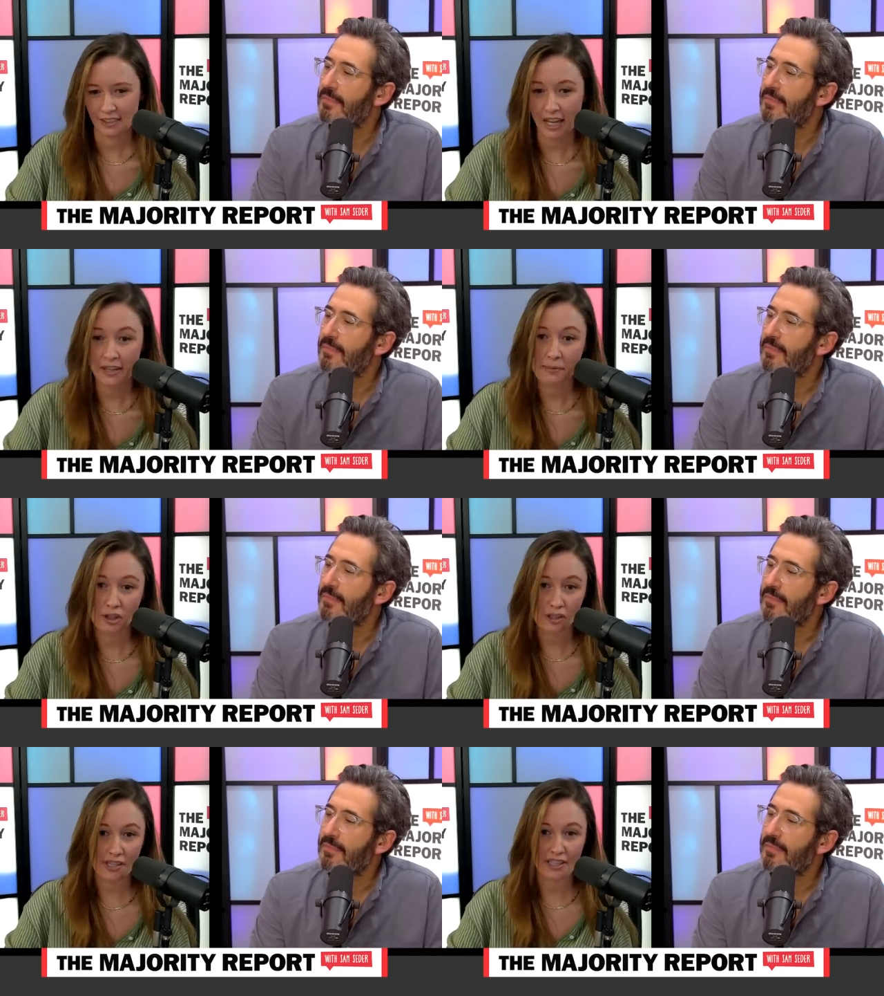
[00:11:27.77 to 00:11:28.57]
Speaker 1: I, I
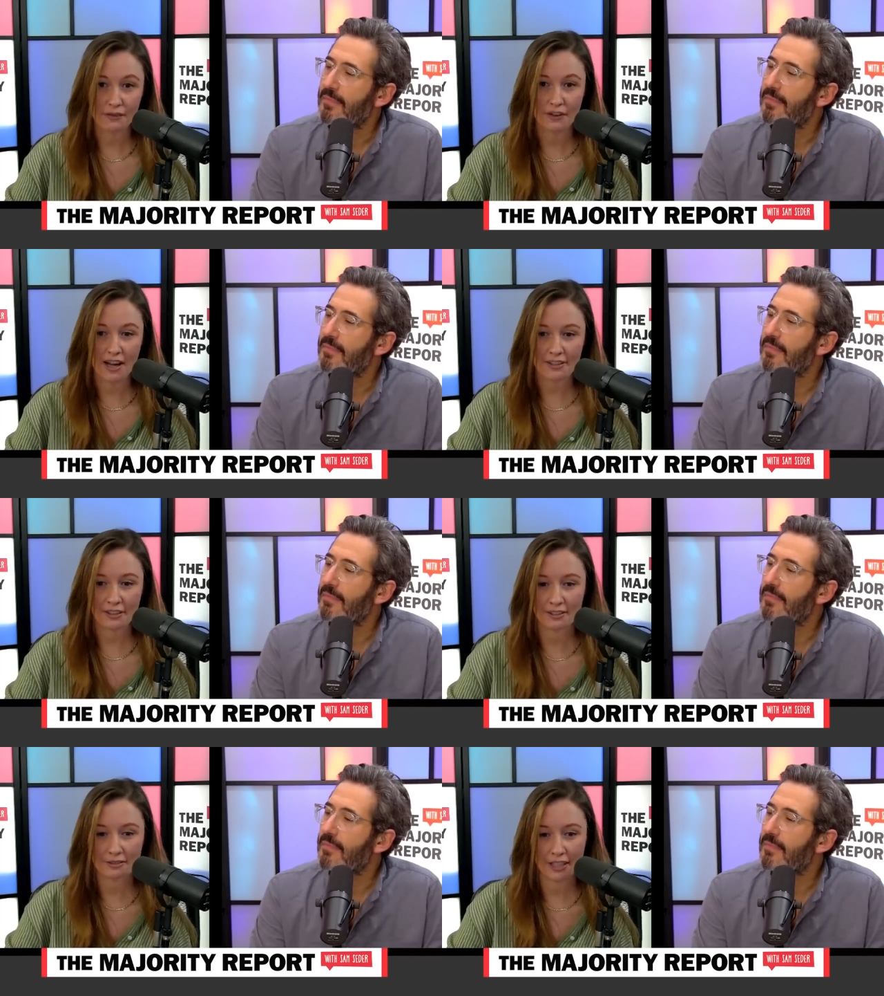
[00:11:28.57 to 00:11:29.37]
mean, just like his
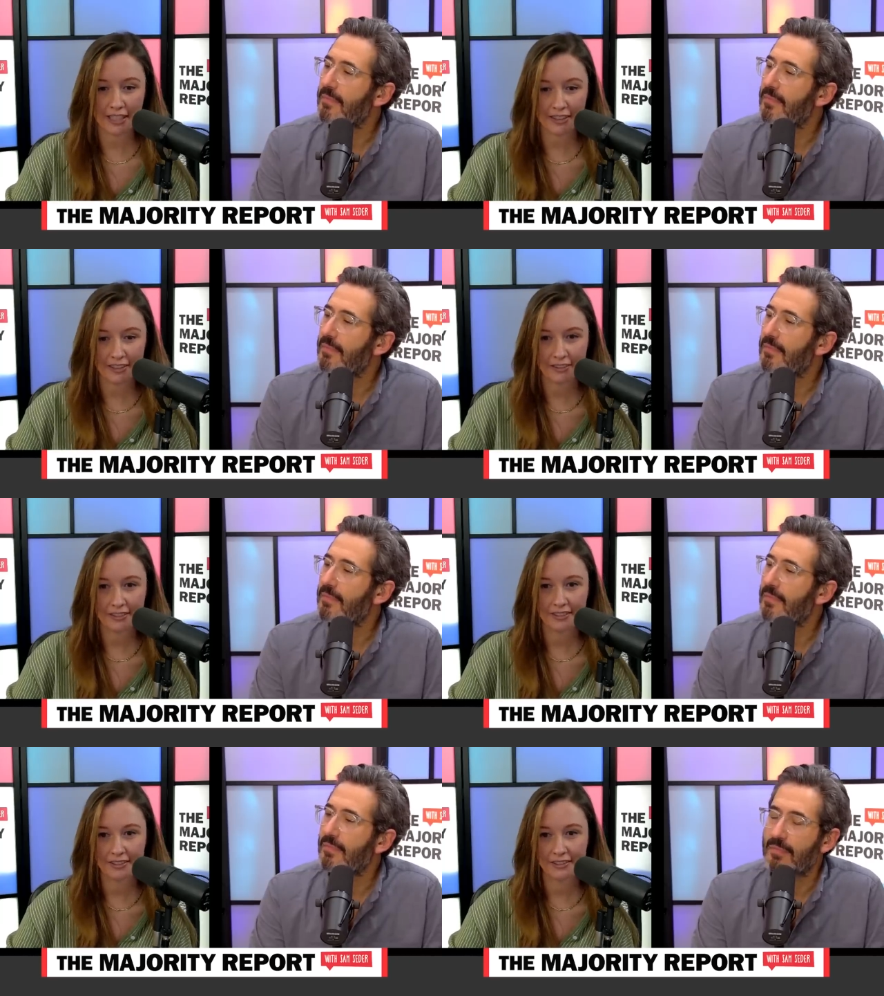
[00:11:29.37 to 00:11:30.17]
father, right?
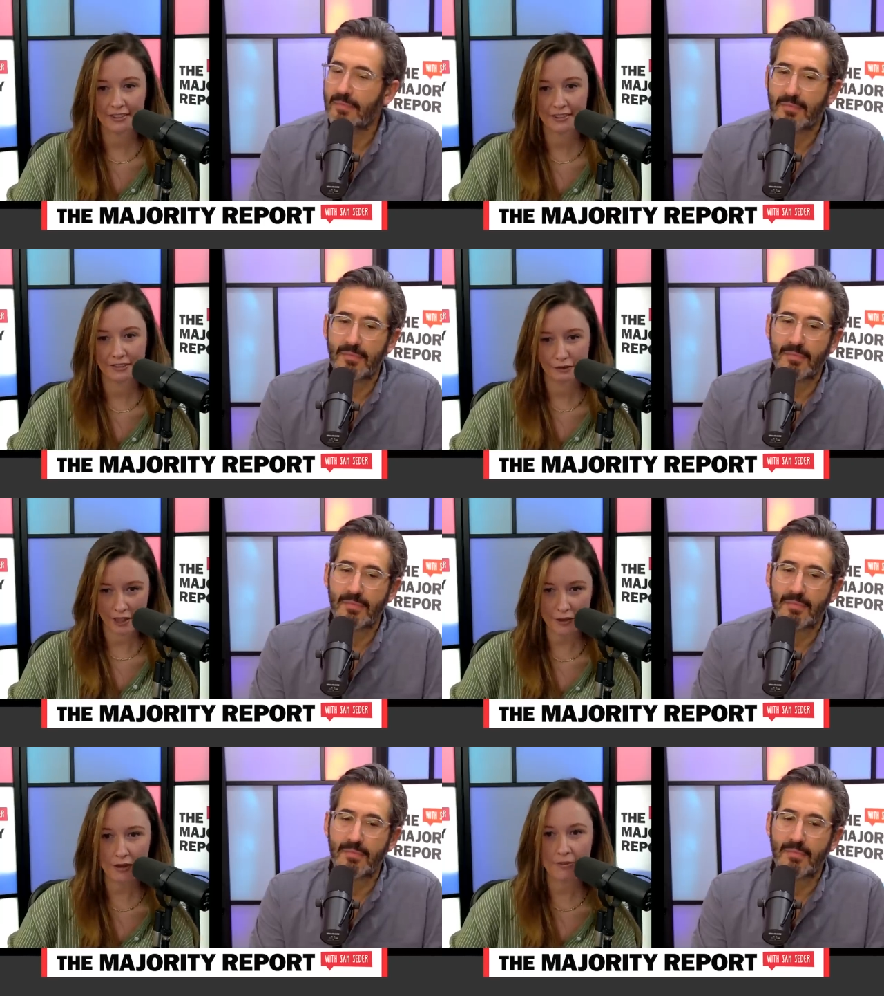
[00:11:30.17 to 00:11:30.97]

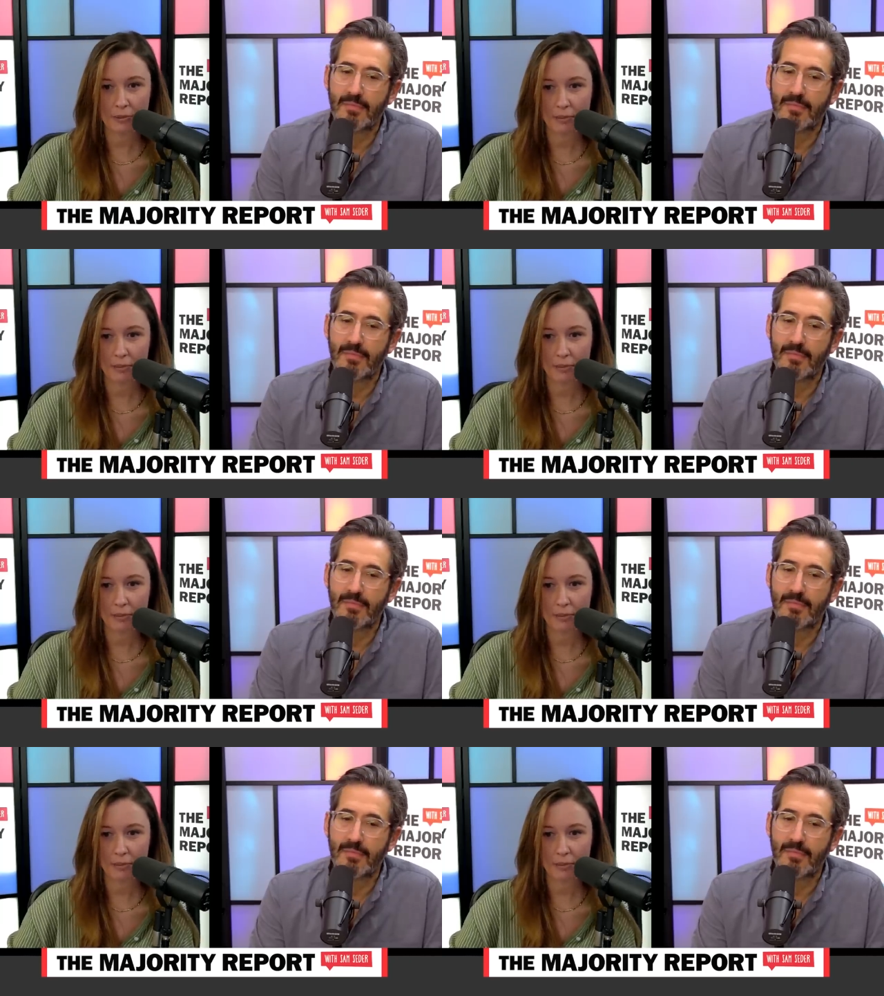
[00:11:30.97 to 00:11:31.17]
Fred Trump's